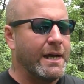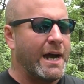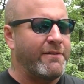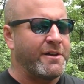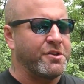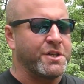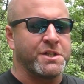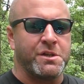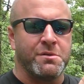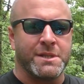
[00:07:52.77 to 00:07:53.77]
I rather
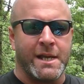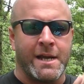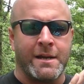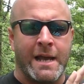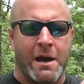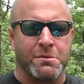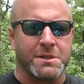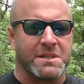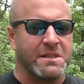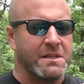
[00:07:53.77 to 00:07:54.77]
just use the
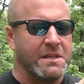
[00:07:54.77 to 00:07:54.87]
in-house